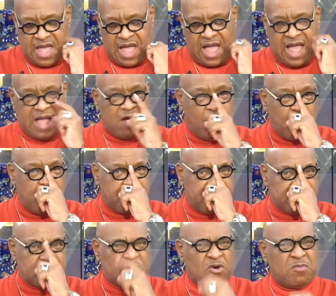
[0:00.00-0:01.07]
I
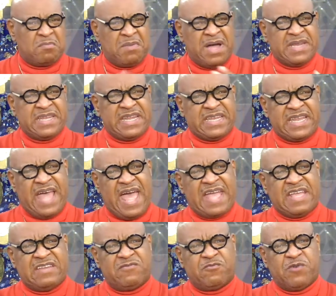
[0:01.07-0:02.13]
opened on Monday
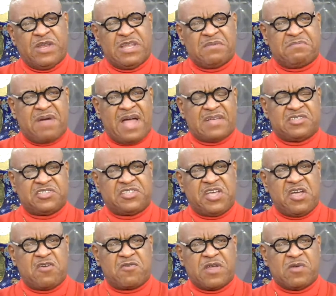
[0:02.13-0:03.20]
night really by
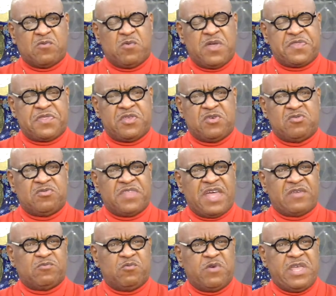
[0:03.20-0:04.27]
sharing with you
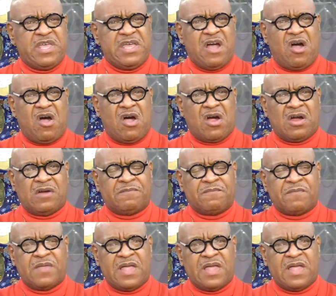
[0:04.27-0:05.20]
that we are